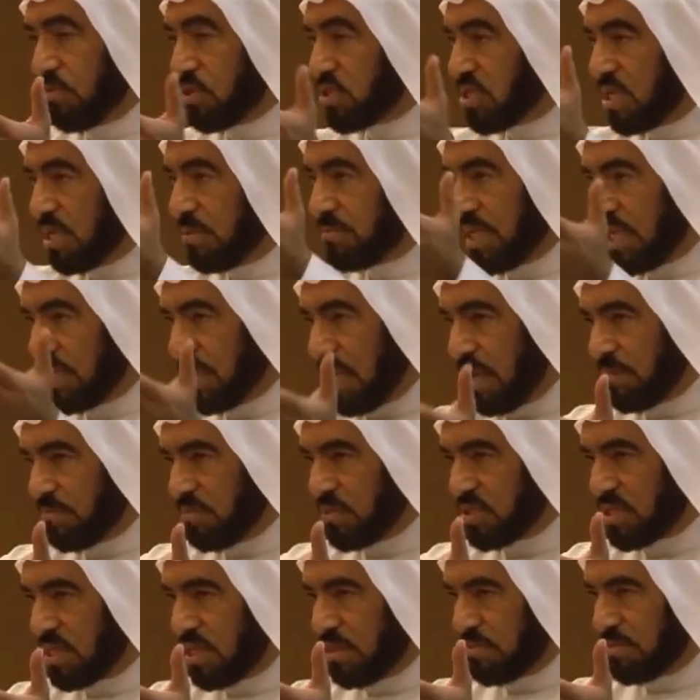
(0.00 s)
Muslims and
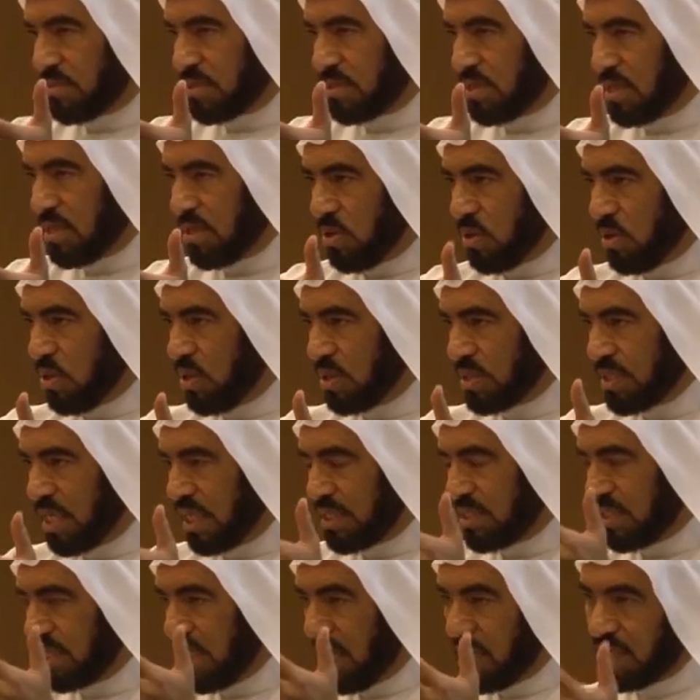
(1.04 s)
non-Muslims,
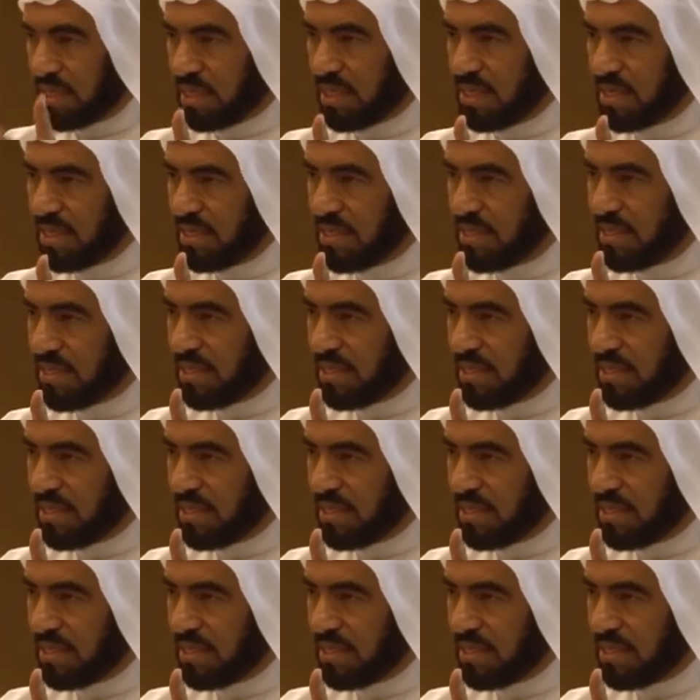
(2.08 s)
old and young,